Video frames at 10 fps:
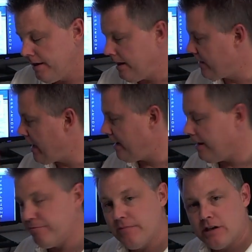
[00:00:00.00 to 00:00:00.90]
I've got
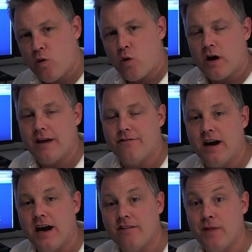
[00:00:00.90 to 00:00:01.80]
a Core
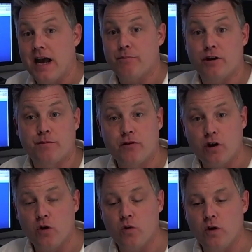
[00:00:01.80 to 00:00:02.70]
i5 MacBook
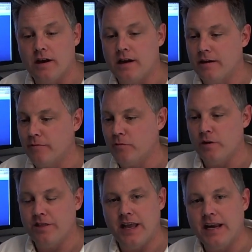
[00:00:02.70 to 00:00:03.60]
Pro
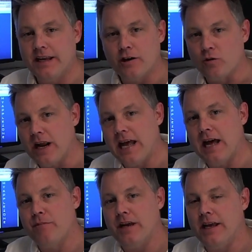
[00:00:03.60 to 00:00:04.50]
with 8 gig of
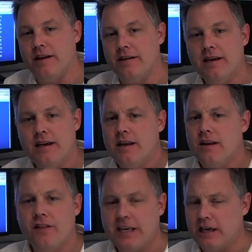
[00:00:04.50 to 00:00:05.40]
RAM and
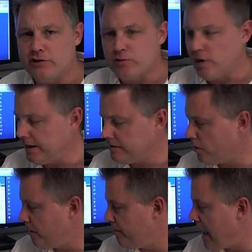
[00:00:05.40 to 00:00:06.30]
nothing else running,
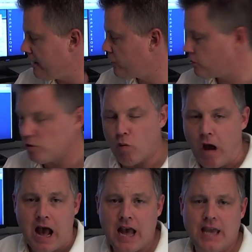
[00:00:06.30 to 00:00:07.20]
so I'm not sure
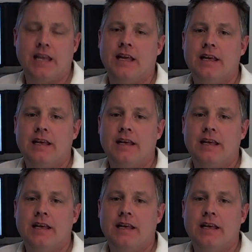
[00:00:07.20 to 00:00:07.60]
why